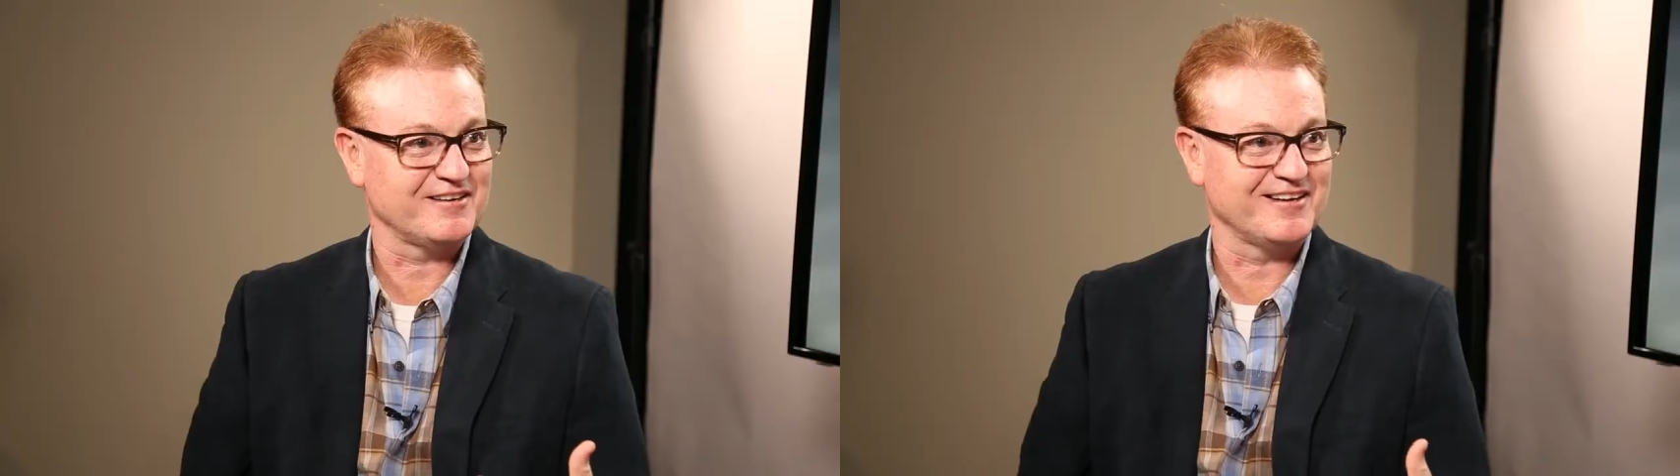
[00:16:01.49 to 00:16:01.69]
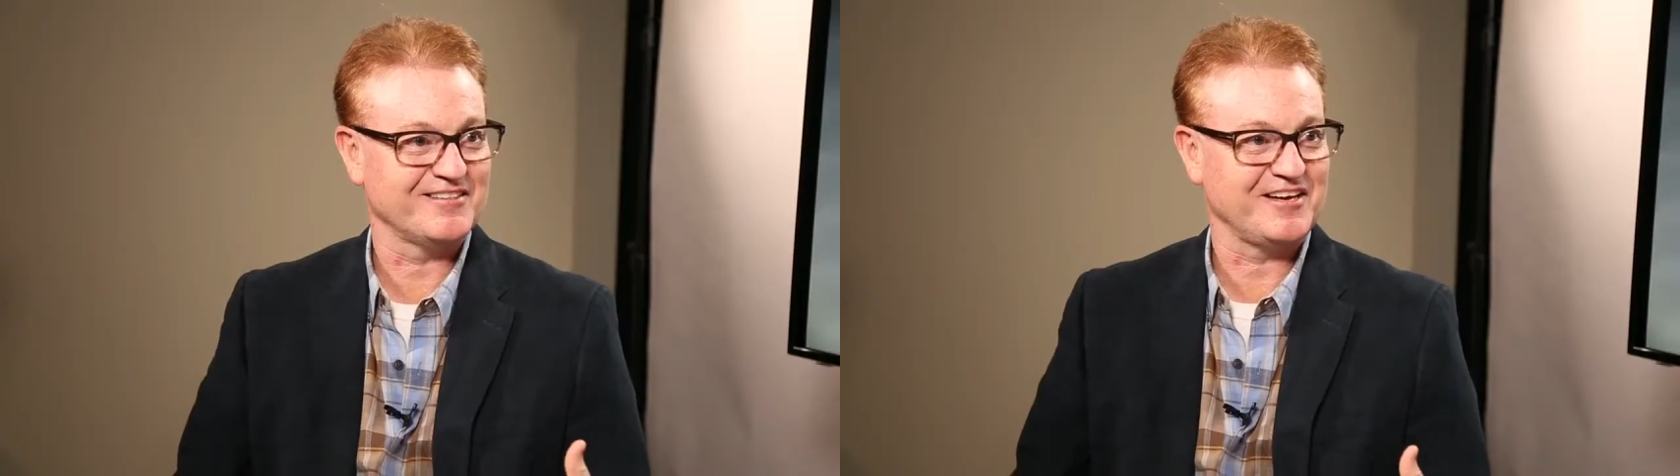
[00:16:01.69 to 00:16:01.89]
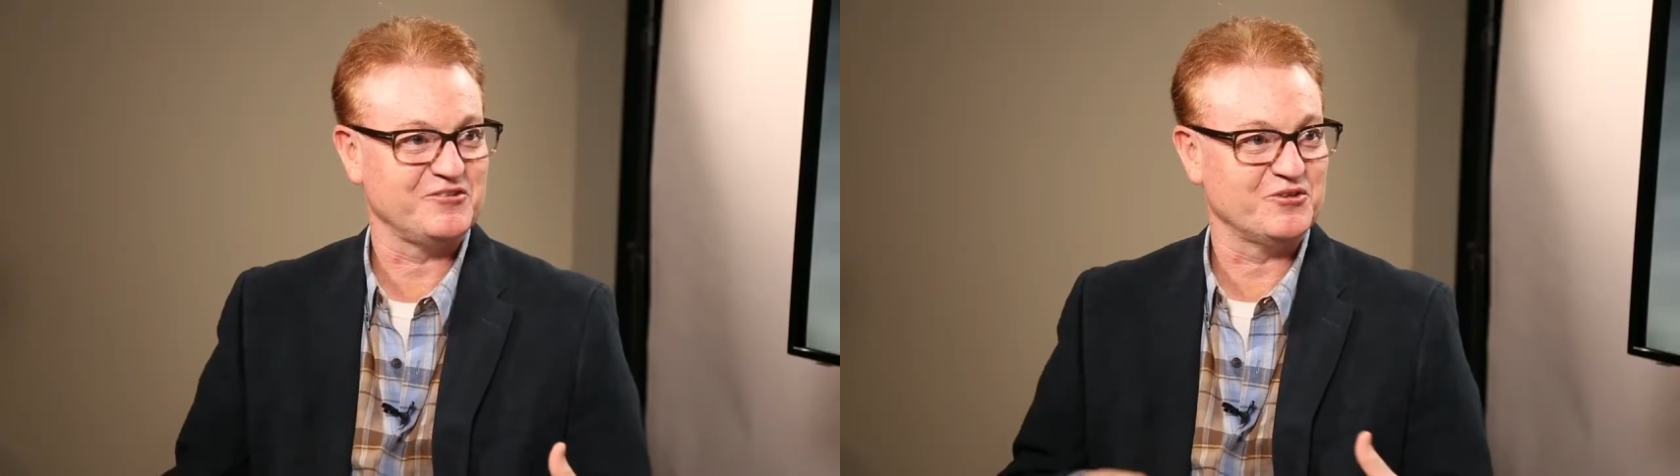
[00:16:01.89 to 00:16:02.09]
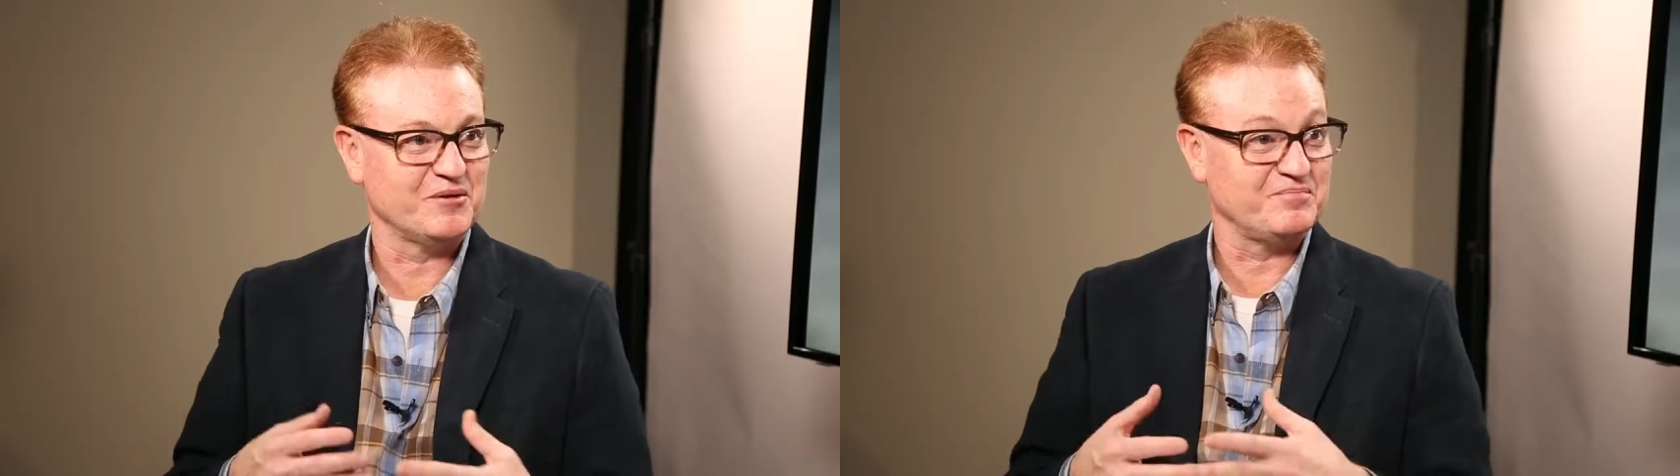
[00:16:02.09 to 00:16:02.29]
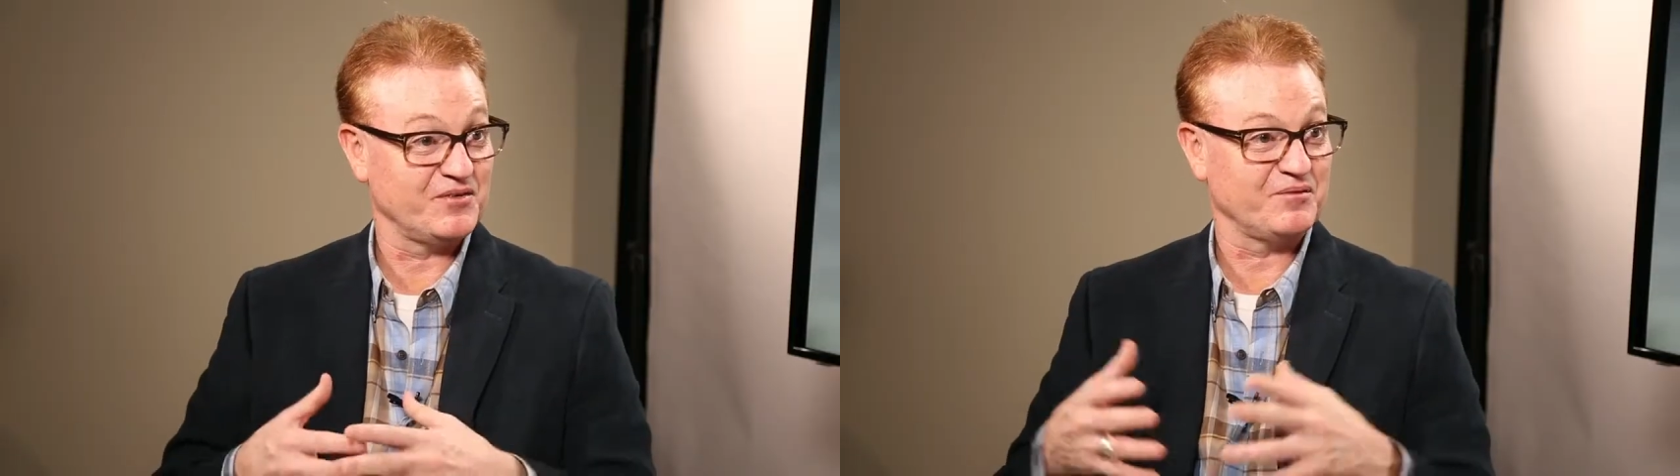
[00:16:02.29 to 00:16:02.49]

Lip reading: and they do the